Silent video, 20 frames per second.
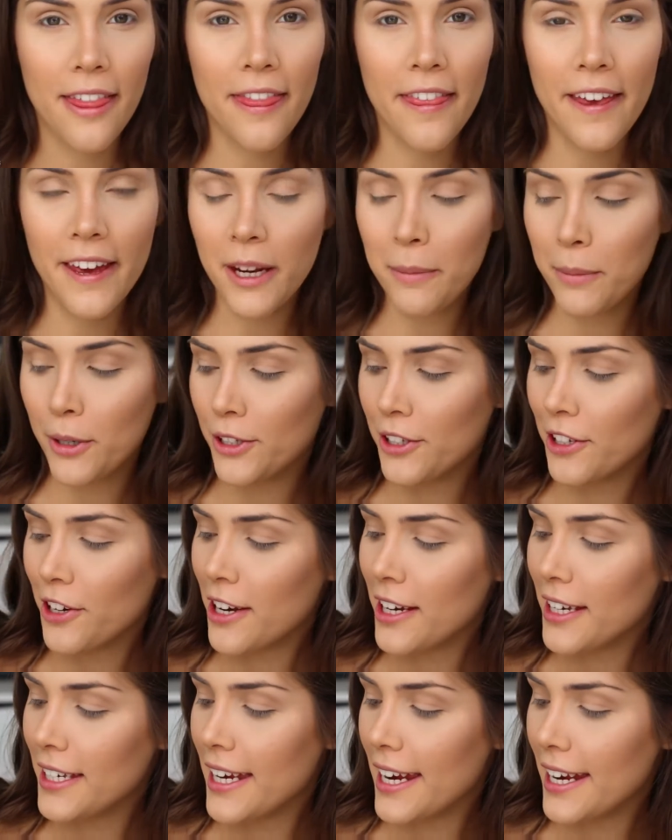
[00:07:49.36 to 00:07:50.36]
Then I'm
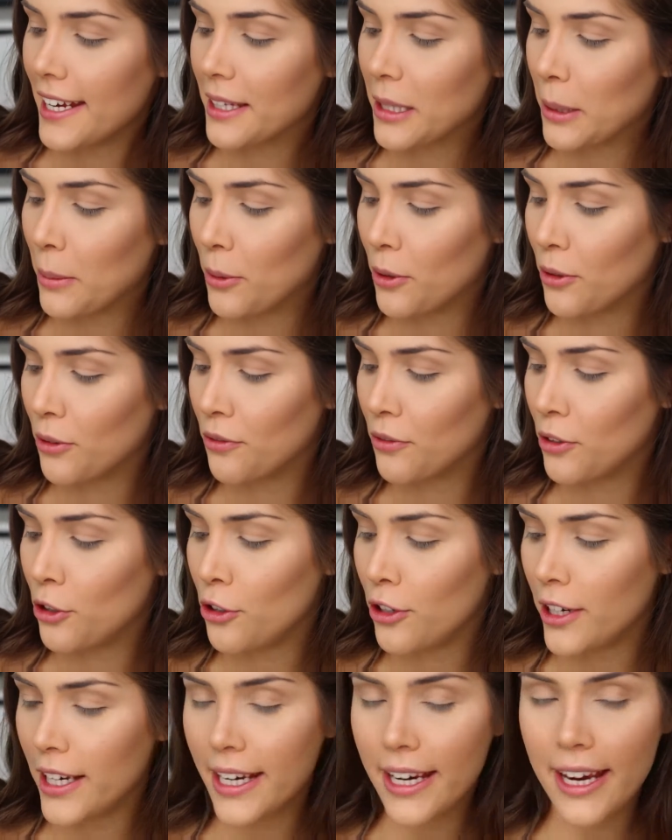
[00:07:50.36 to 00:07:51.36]
also going to take some of
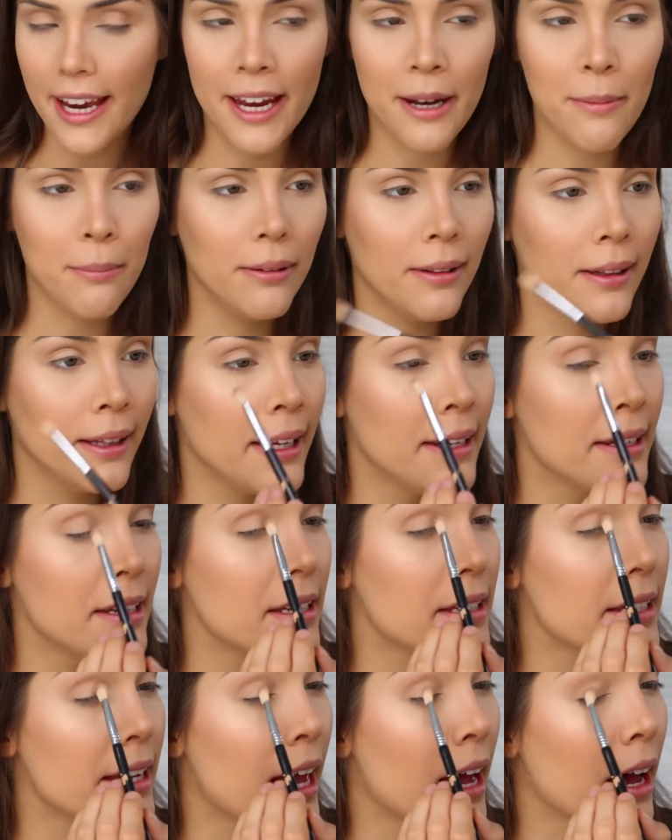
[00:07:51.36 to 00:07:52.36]
Nudie and blend
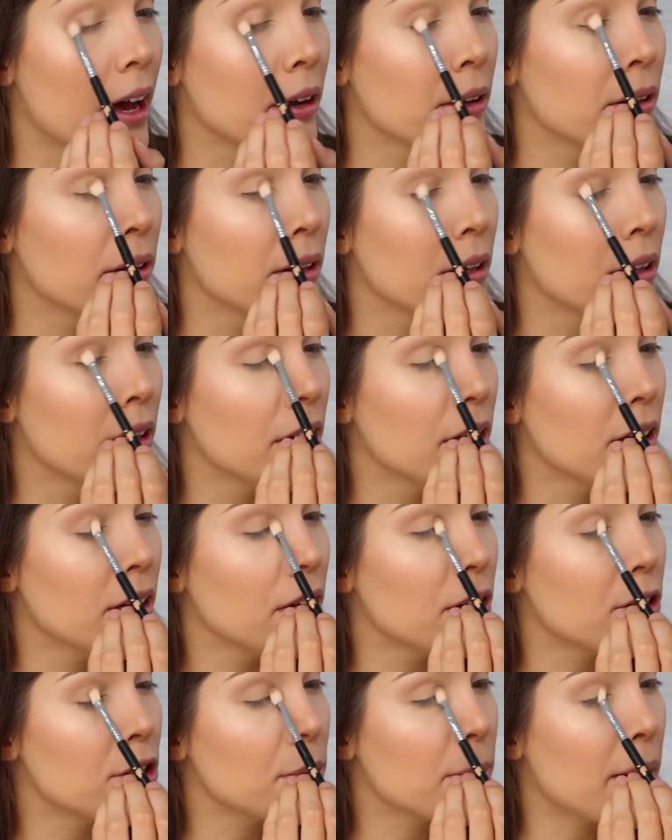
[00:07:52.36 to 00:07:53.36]
it down
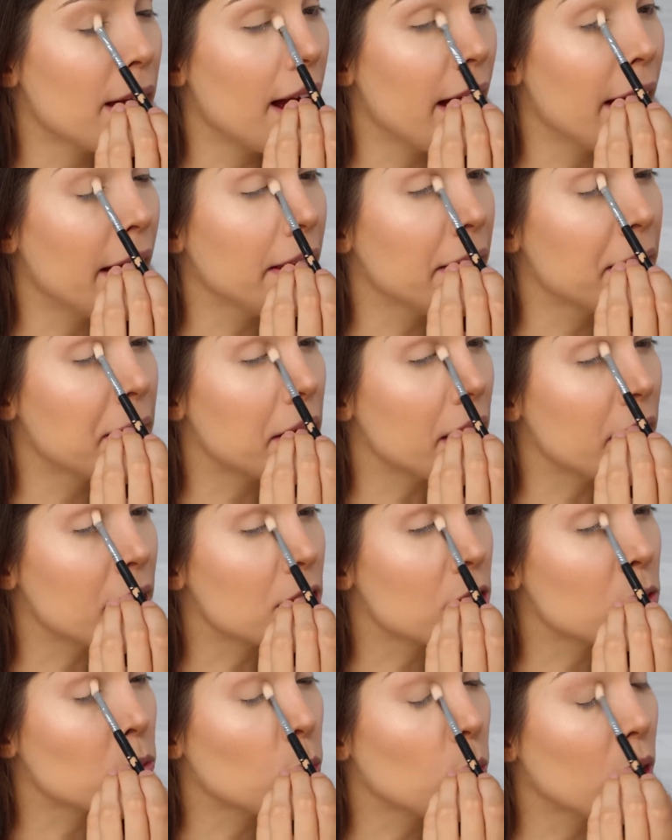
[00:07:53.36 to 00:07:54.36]
onto my eyelid
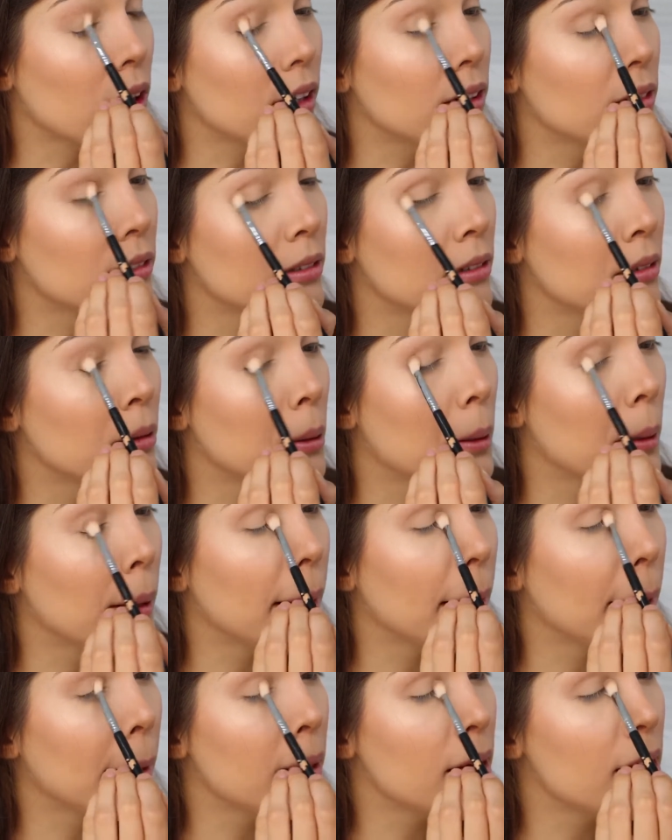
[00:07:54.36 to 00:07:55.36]
as well,
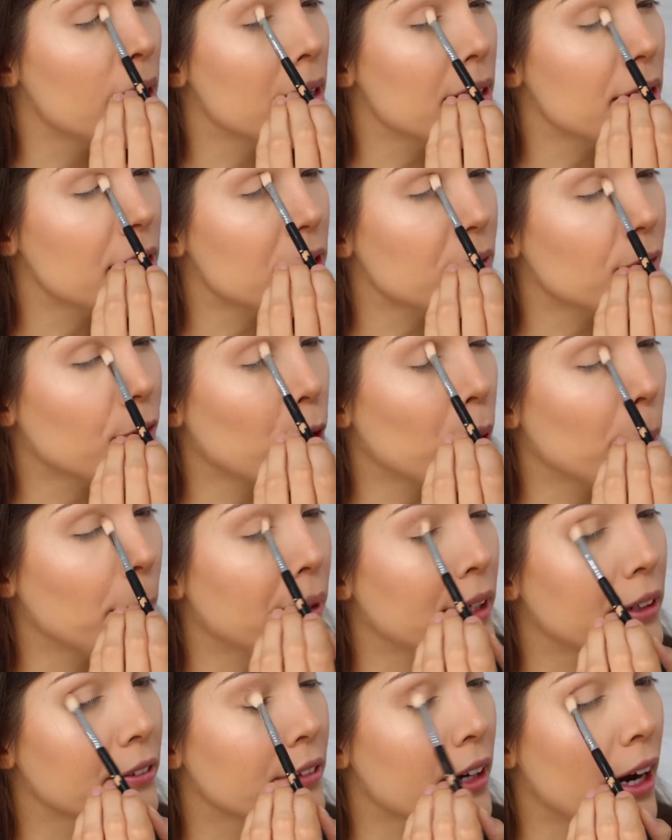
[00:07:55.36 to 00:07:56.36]
just for a
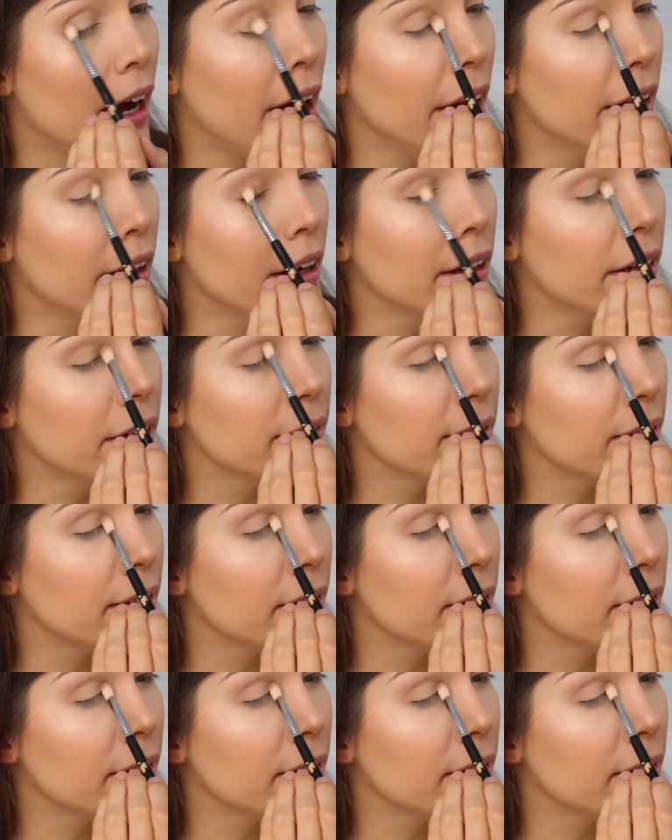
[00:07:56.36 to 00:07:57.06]
bit of colour.